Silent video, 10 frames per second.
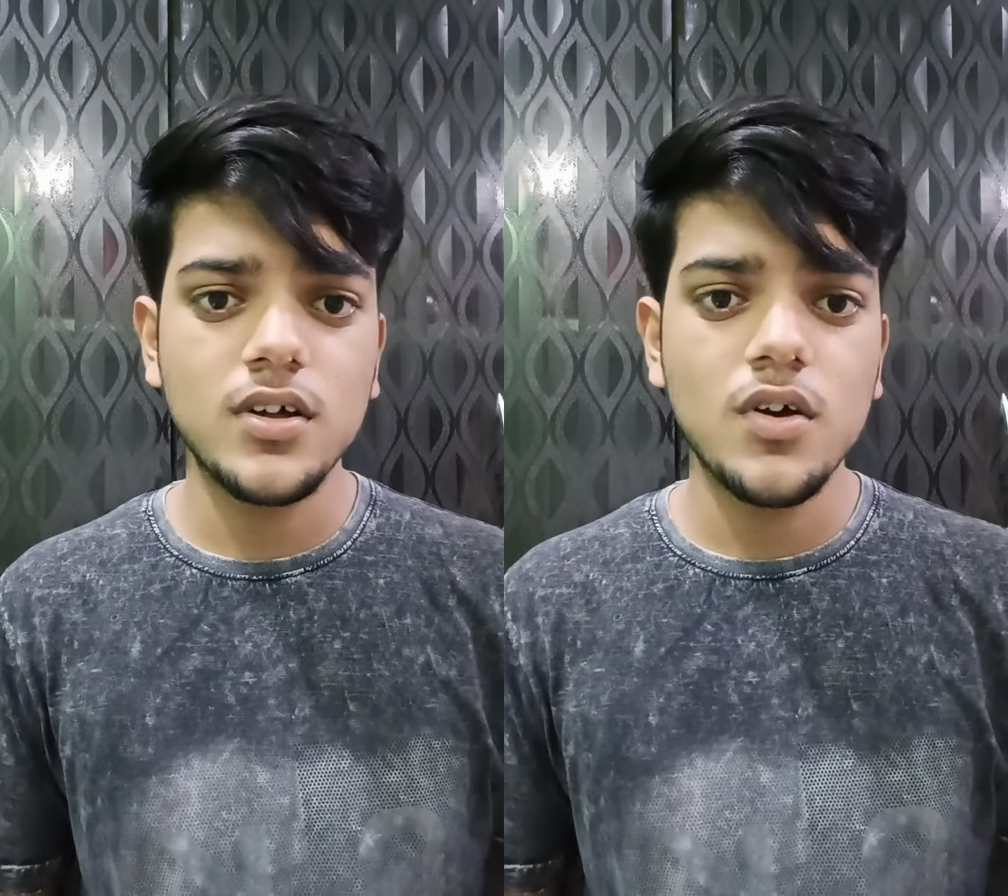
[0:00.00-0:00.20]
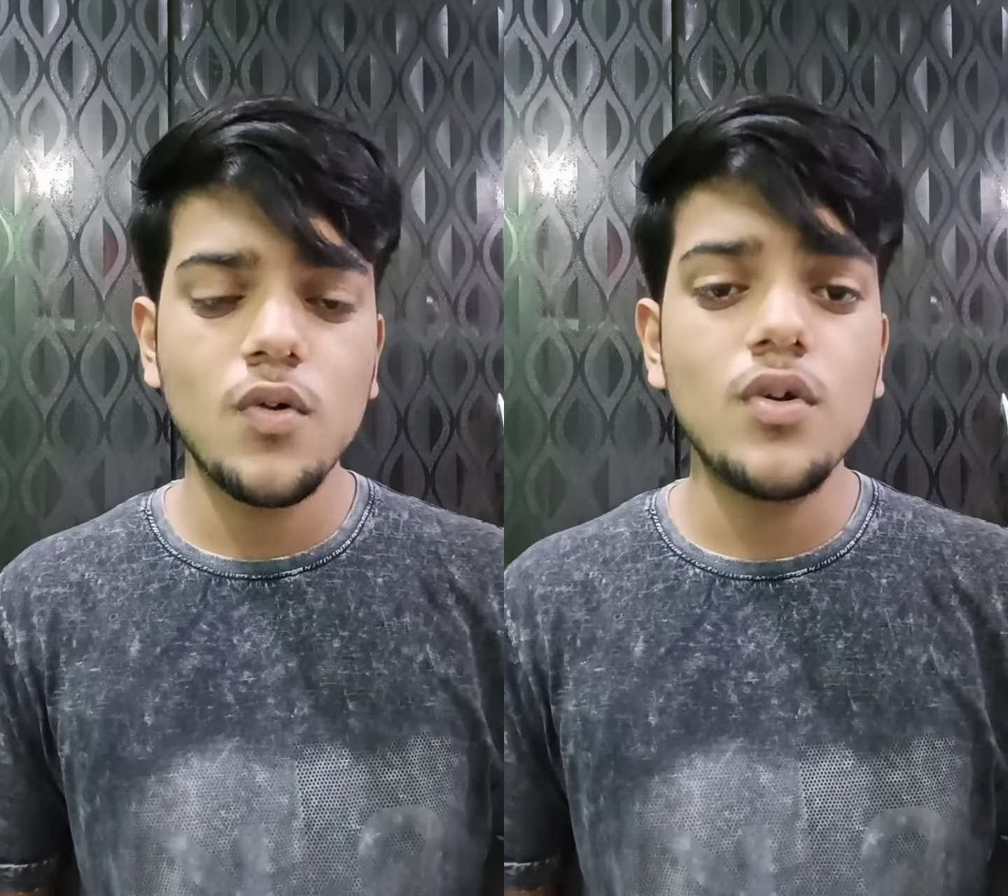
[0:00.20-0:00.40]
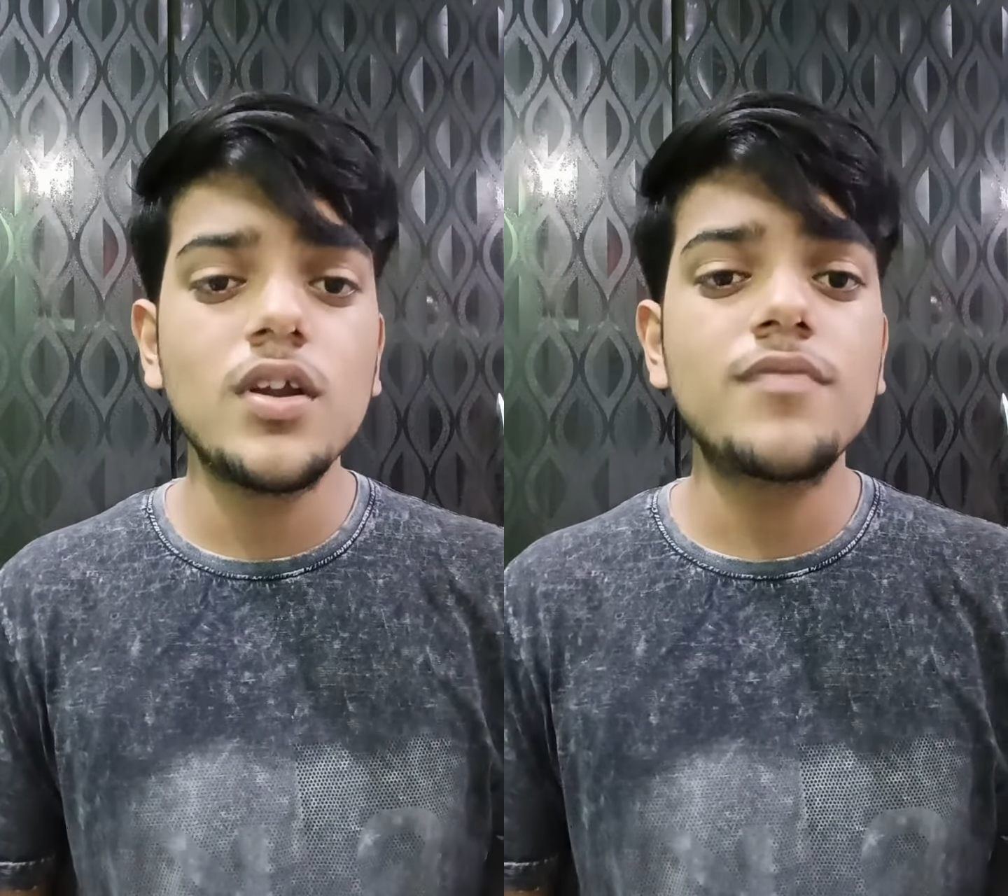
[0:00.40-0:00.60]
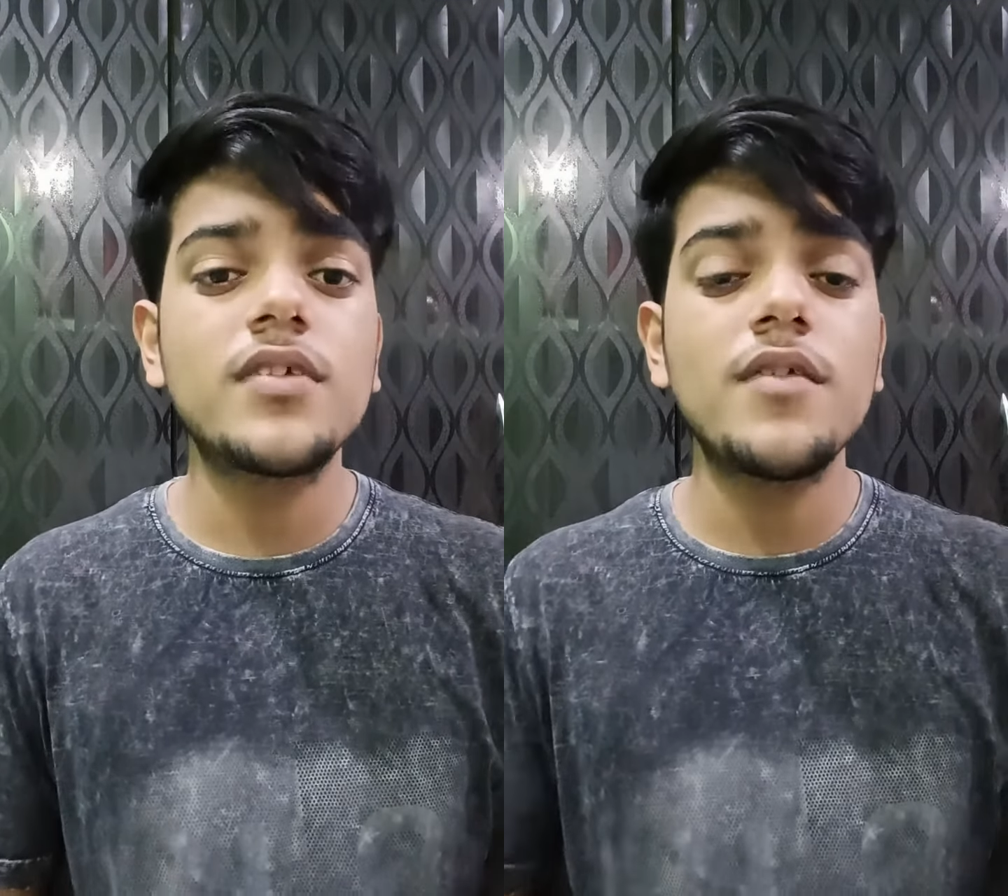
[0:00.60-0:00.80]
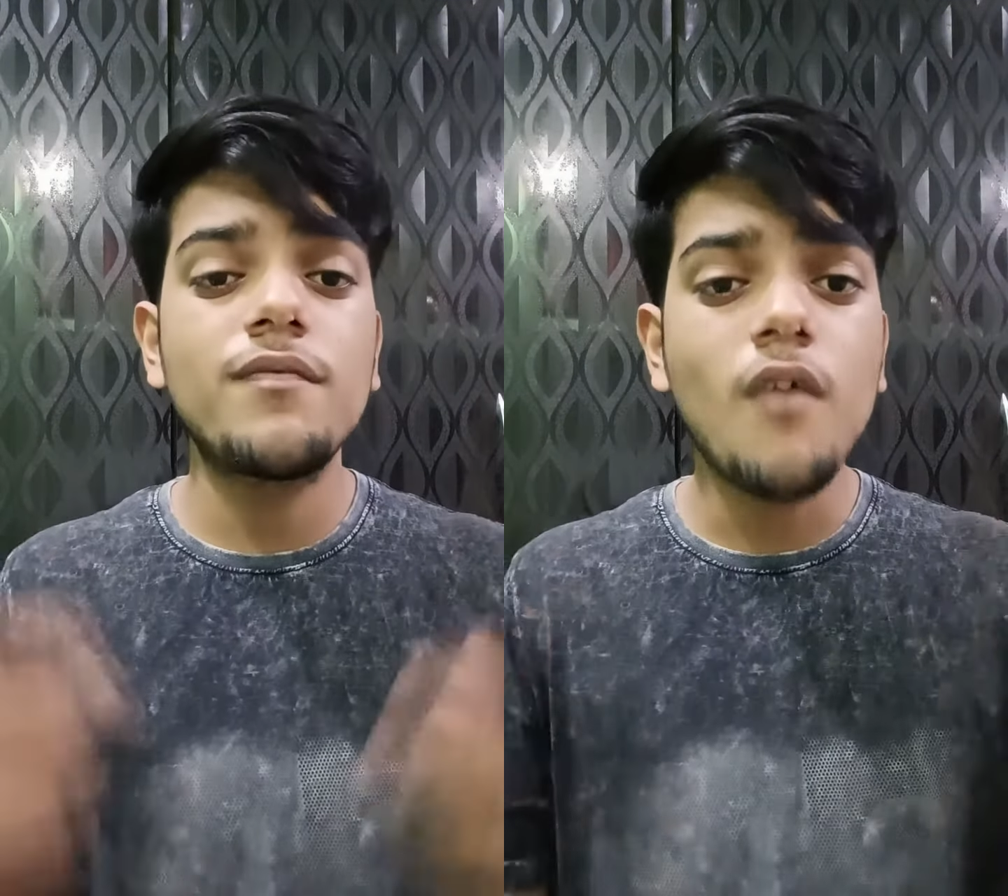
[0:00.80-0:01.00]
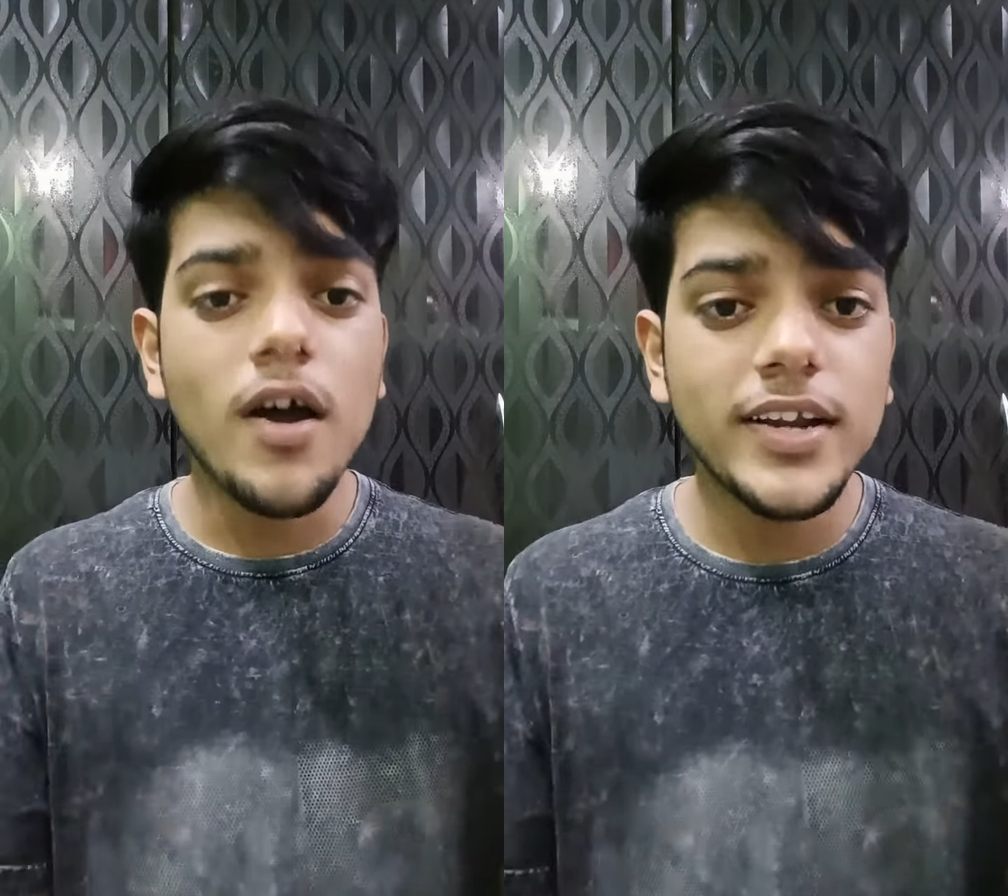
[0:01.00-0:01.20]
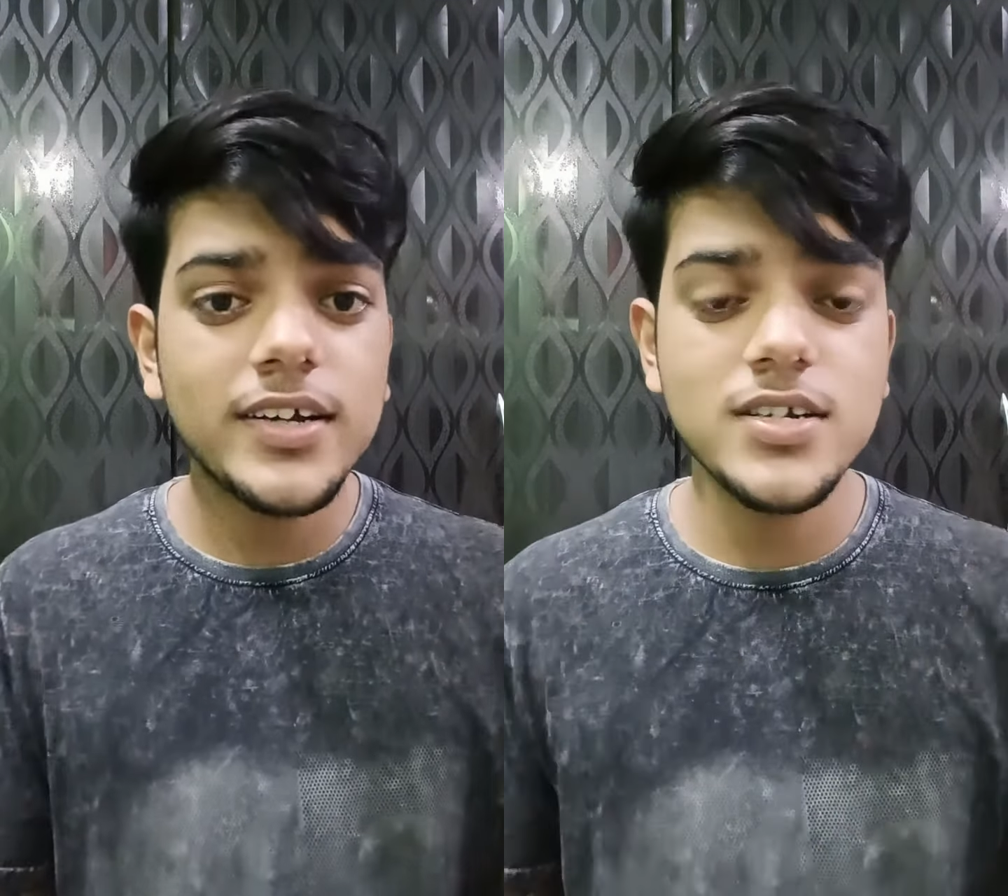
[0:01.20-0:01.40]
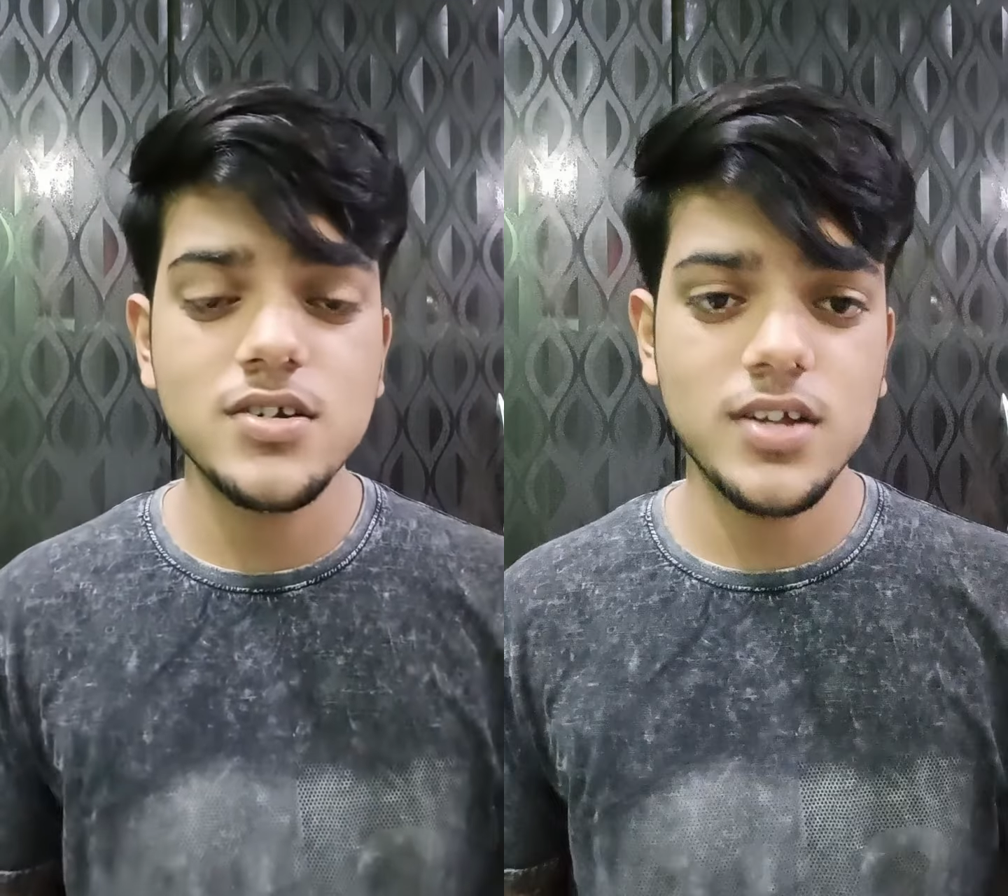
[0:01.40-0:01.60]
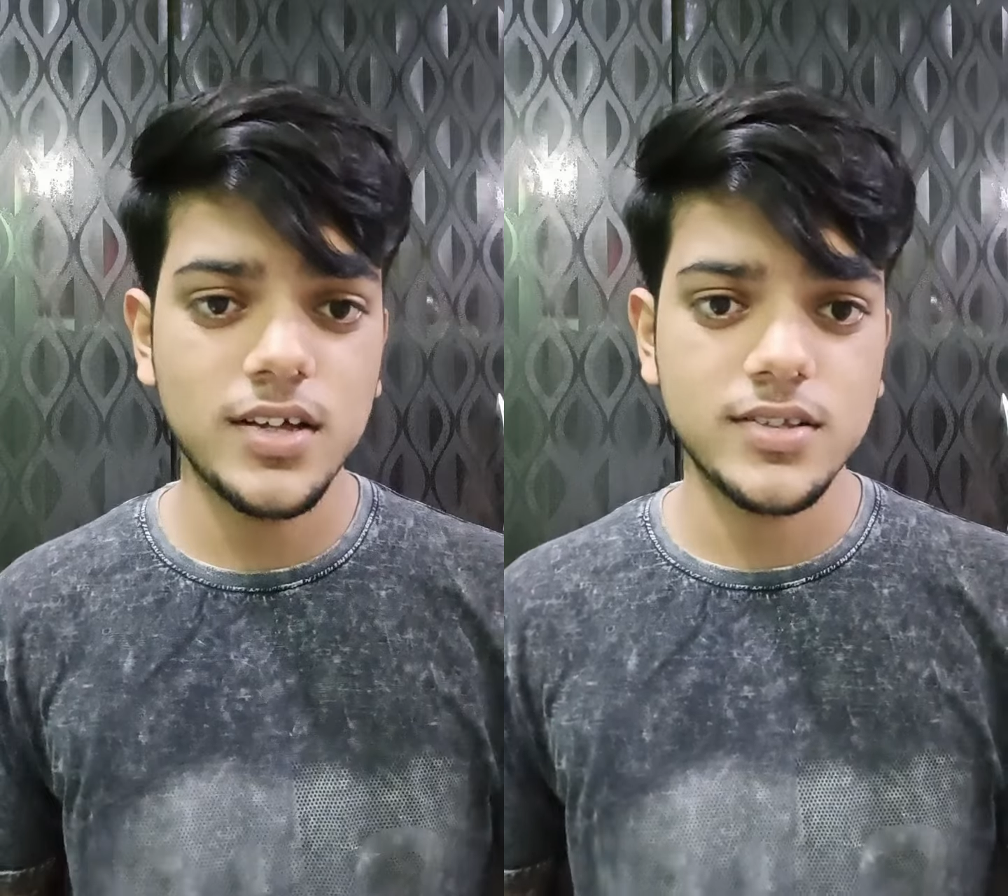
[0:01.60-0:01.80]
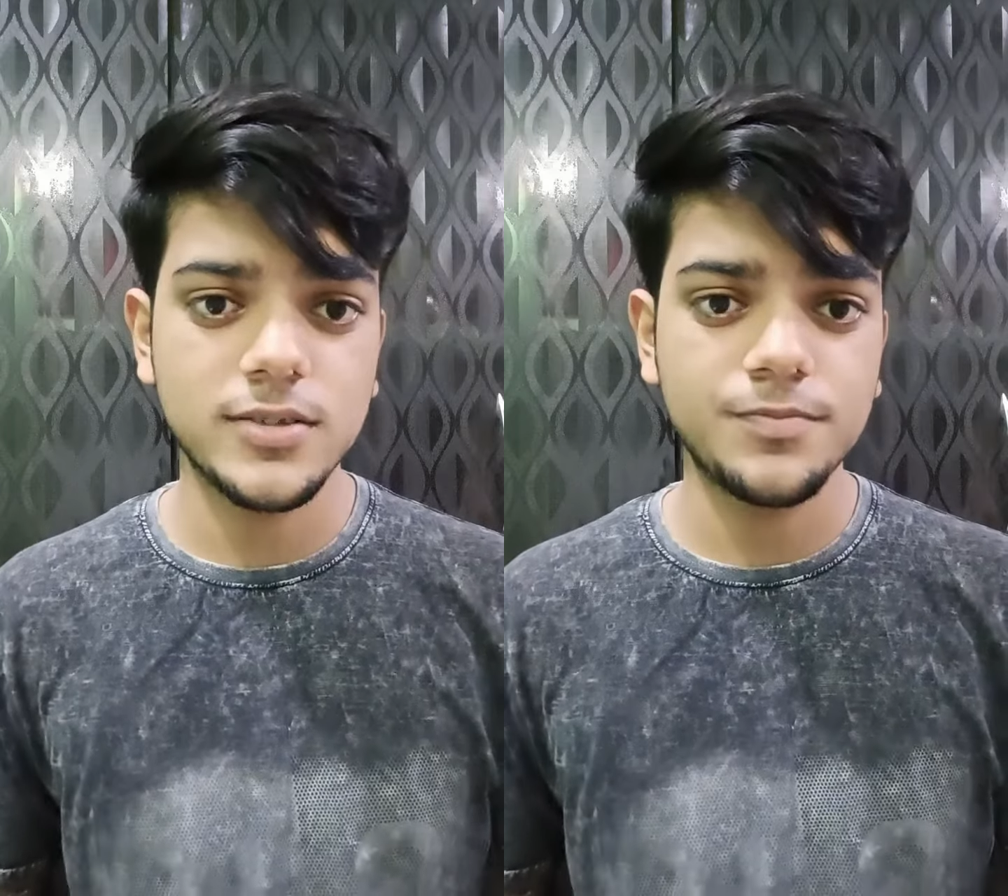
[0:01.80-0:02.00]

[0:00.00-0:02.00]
who live in foreign countries.